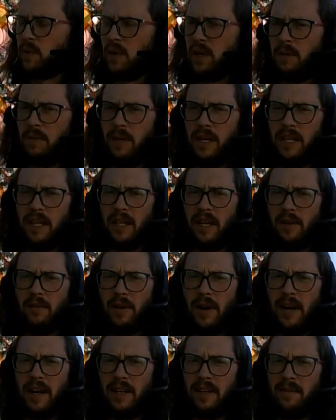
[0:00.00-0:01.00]
with me, and
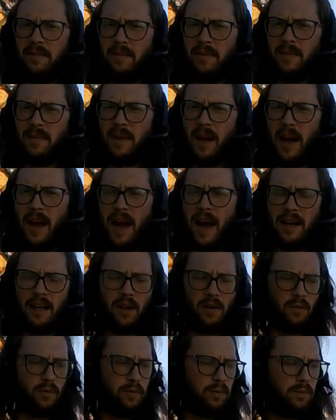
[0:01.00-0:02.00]
I had
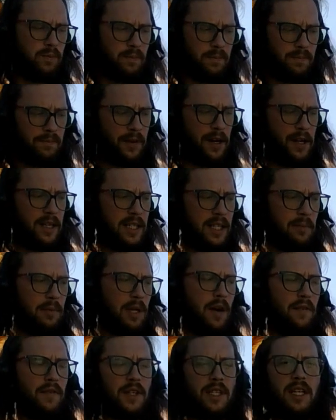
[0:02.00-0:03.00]
a very deep
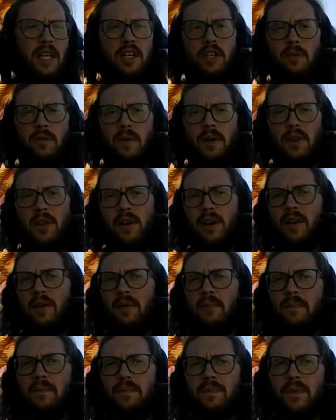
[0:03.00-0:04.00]
conversation with
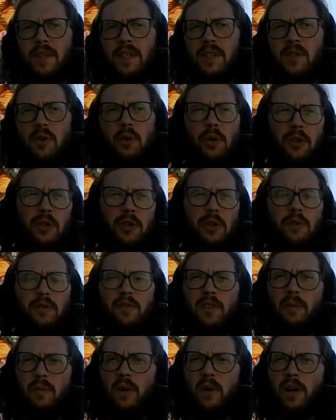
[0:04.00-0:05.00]
this cool dude
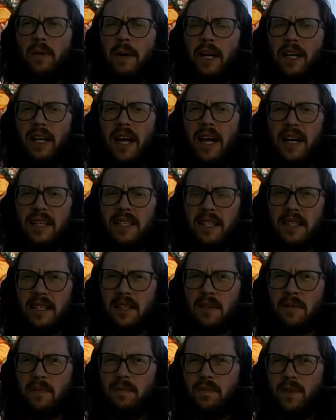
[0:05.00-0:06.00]
from one of my
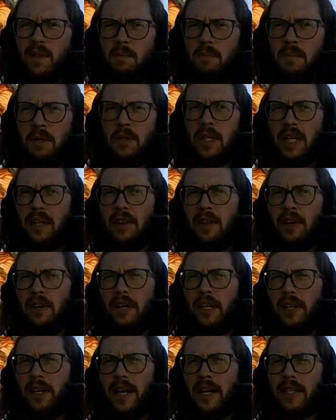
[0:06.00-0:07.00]
classes, music
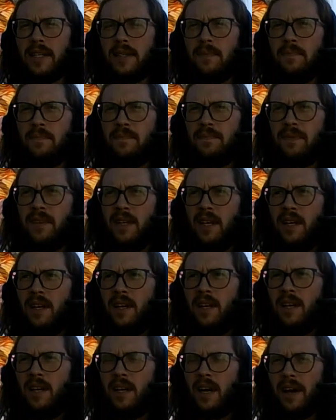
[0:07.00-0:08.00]
theory class,
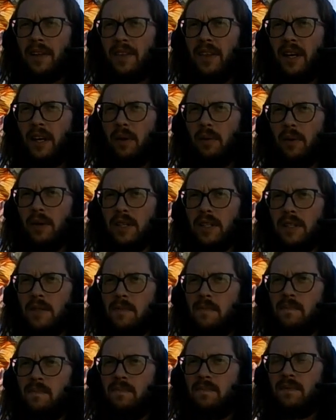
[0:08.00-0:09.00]
I think it was,
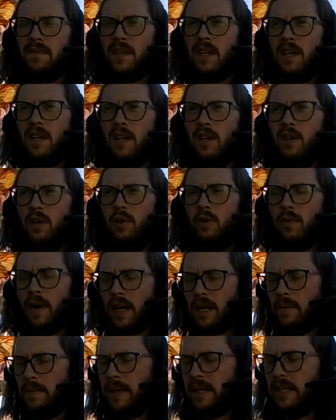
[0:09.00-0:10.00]
who
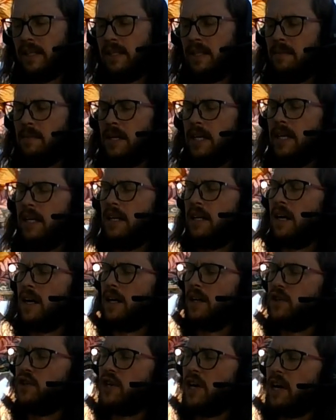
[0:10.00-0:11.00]
recommended to me
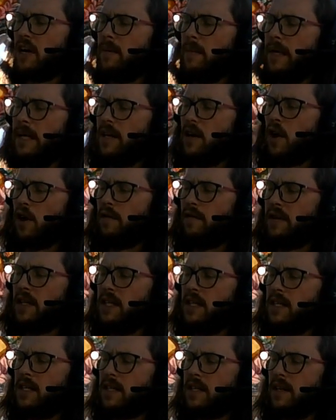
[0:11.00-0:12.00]
Jeremy
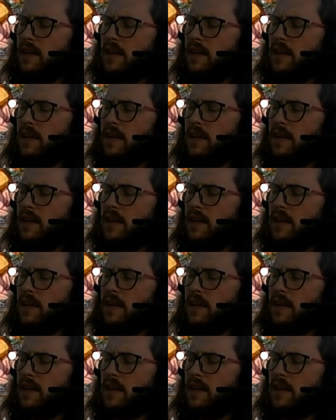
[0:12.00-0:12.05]
Narvey's